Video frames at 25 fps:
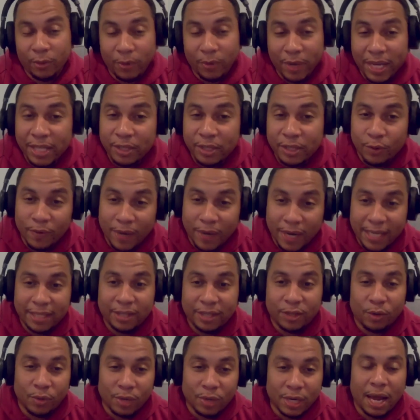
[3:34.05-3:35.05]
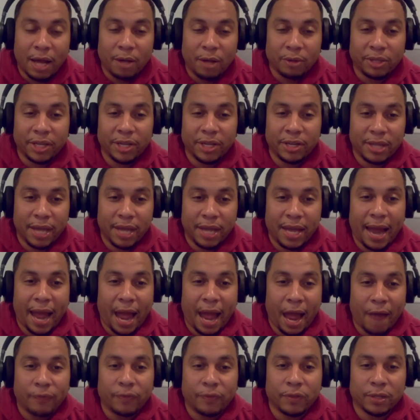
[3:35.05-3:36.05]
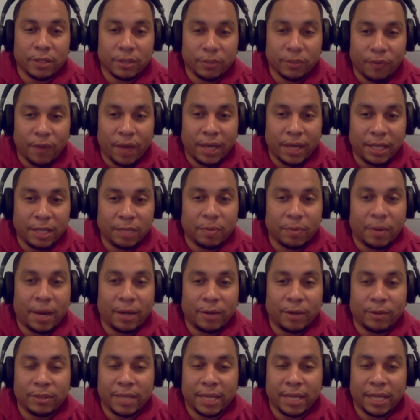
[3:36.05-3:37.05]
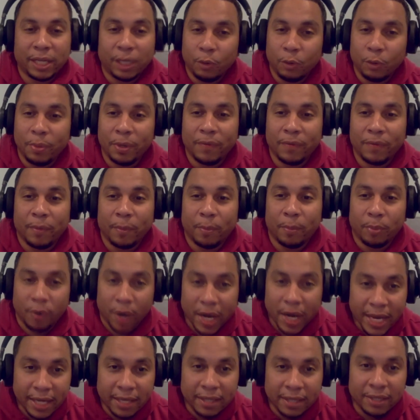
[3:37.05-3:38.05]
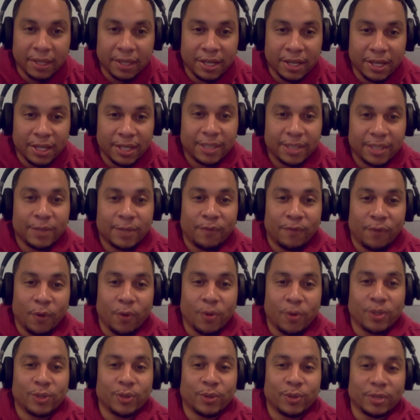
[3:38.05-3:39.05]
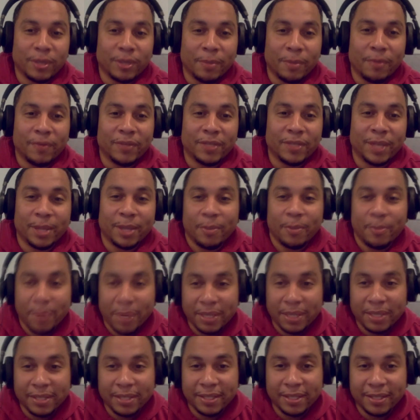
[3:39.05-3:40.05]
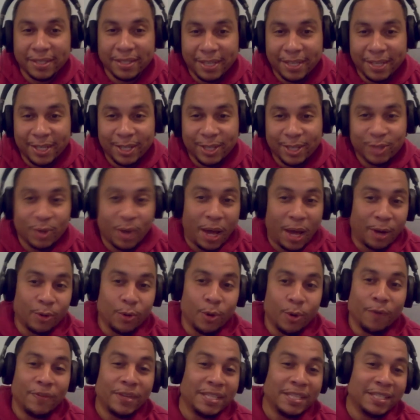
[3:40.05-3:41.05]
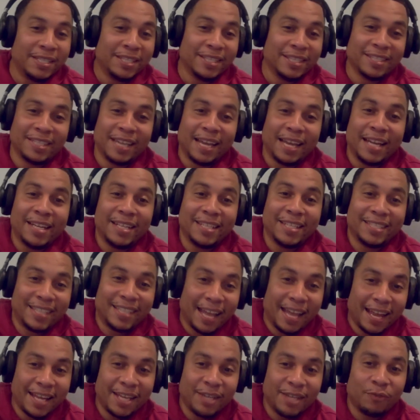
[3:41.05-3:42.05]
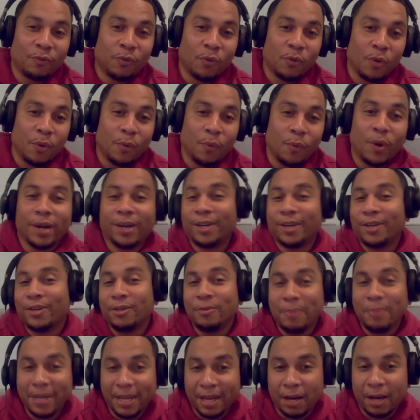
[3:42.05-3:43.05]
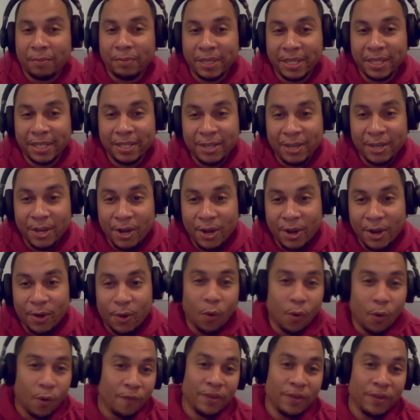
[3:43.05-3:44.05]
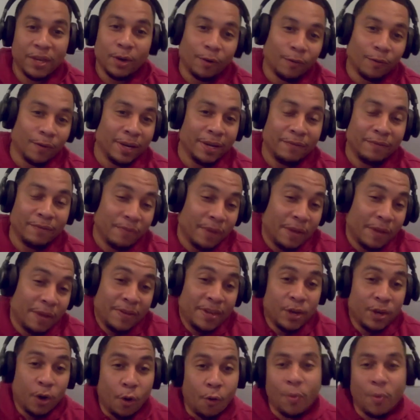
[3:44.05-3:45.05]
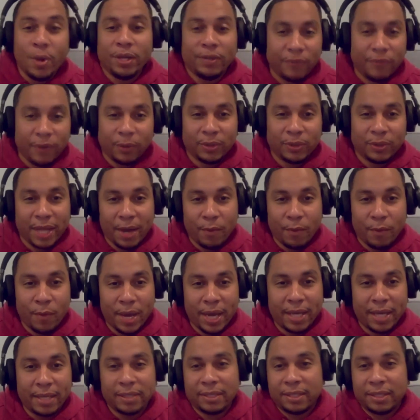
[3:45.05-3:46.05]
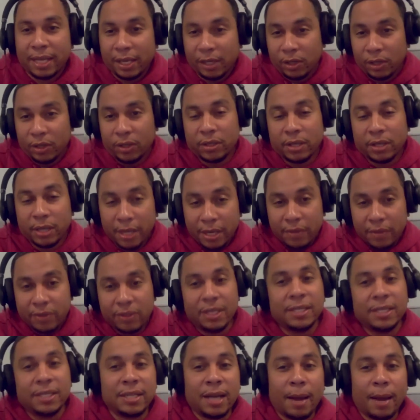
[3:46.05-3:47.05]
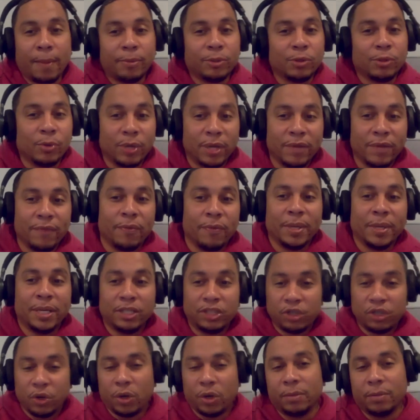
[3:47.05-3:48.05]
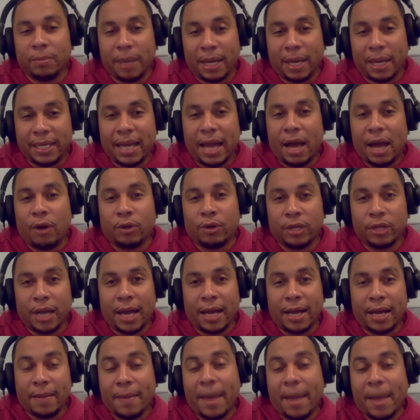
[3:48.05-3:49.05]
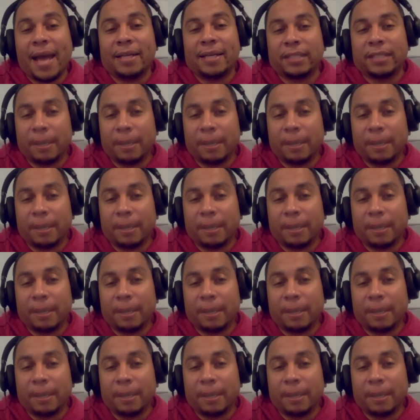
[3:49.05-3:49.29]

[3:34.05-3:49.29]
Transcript: he's already thrown it out there that after this fight, he's probably going to take a little bit of a break to focus on some of his other business. So I don't know if he's just setting the stage for what could be coming or if he already, if he always felt that way and said, look, there's an opportunity for me to show everybody how good I am as a